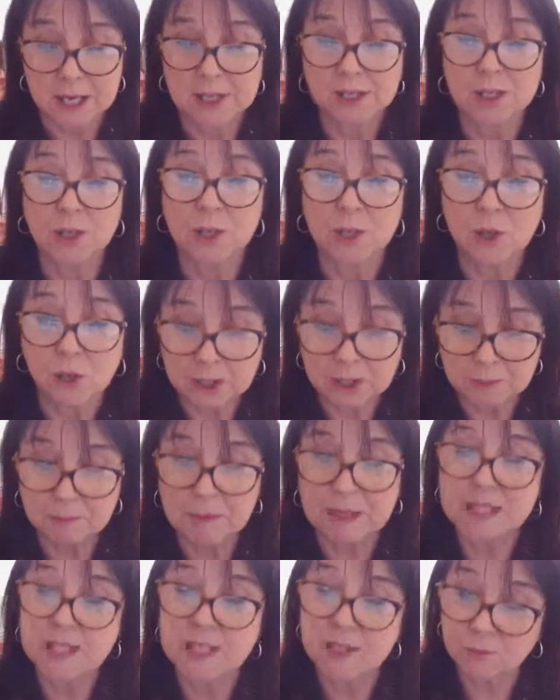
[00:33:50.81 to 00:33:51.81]
look at a
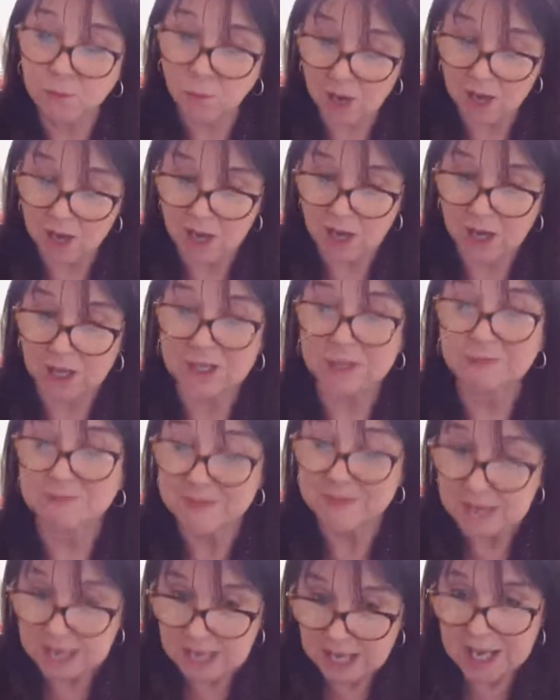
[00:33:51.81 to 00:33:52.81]
piece of work
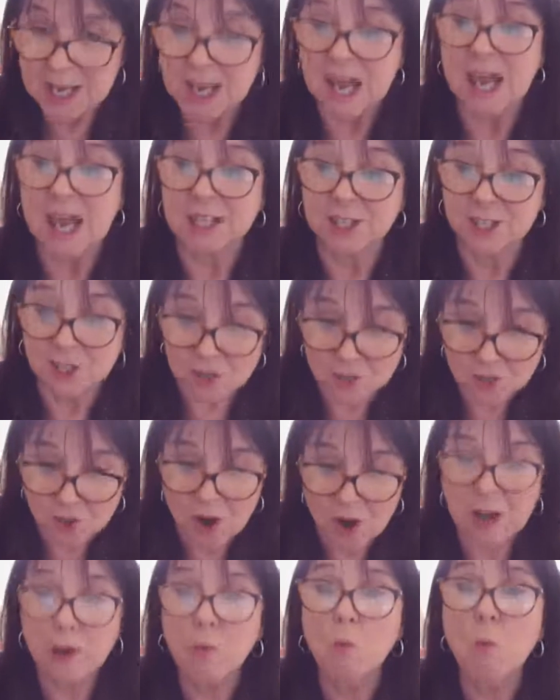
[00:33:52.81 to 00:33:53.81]
and
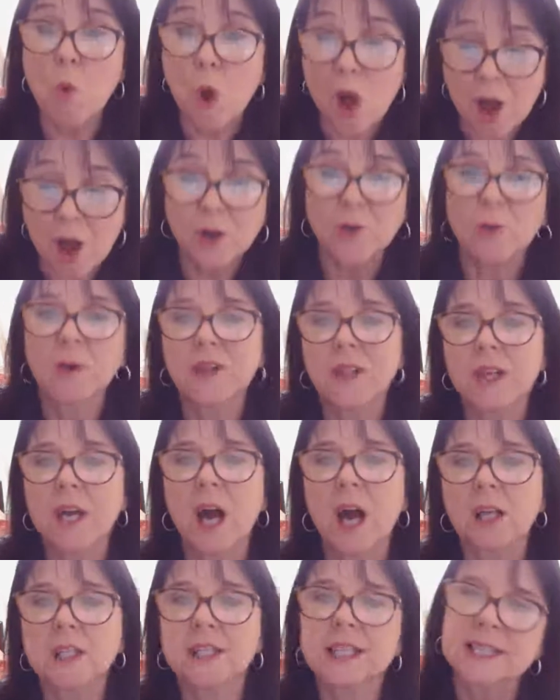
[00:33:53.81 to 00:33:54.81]
try and work with the
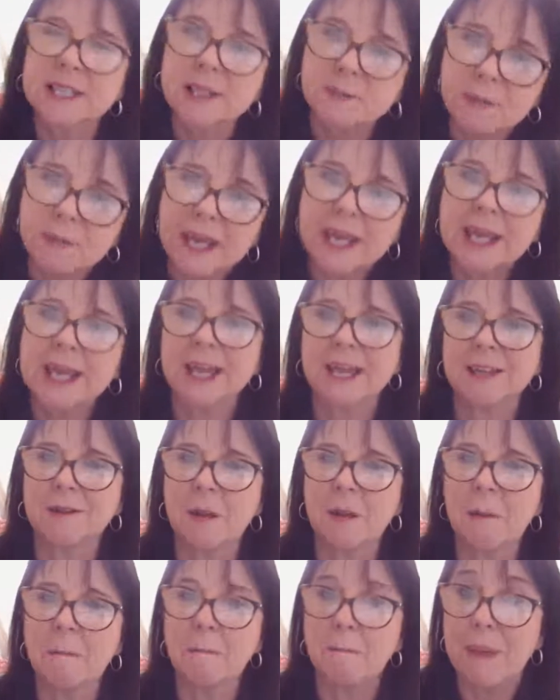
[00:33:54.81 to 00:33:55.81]
artist to make it
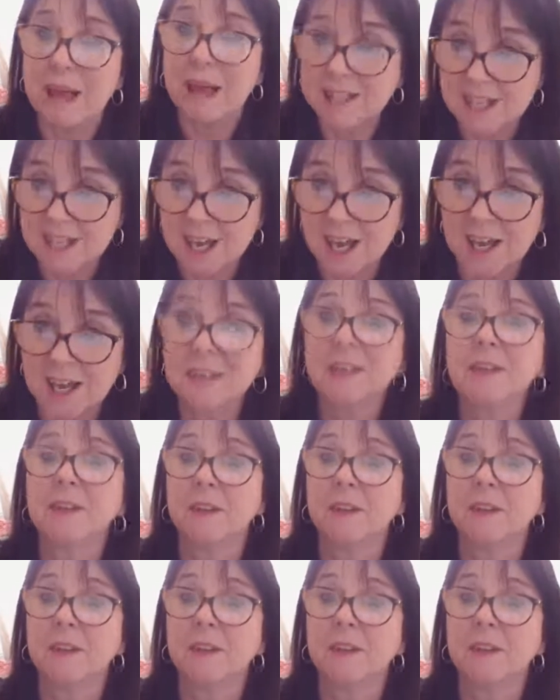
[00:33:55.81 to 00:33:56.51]
better,